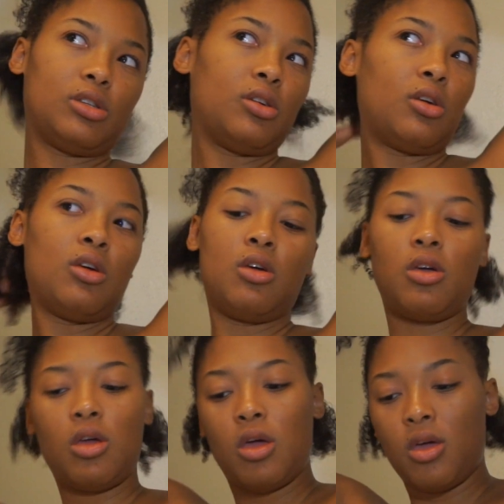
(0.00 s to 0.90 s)
to
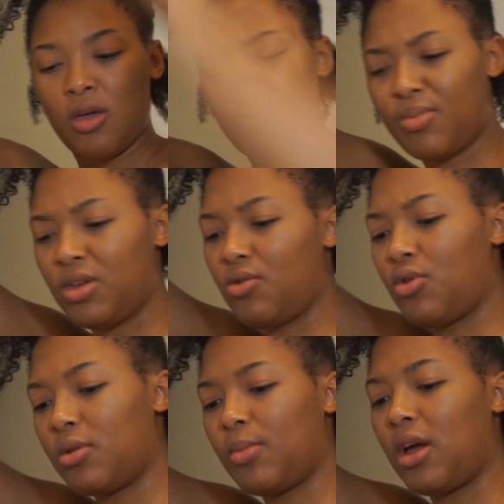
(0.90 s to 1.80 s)
be
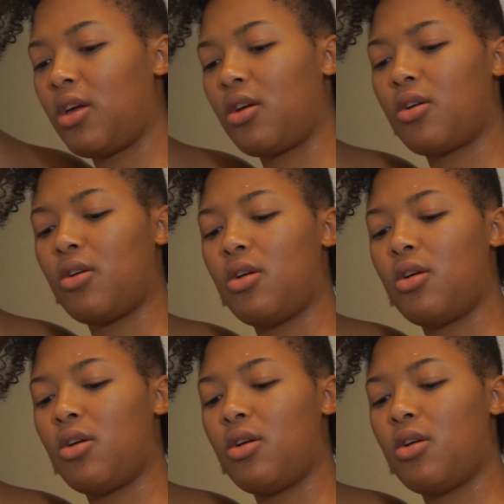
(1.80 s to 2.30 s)
on my hair.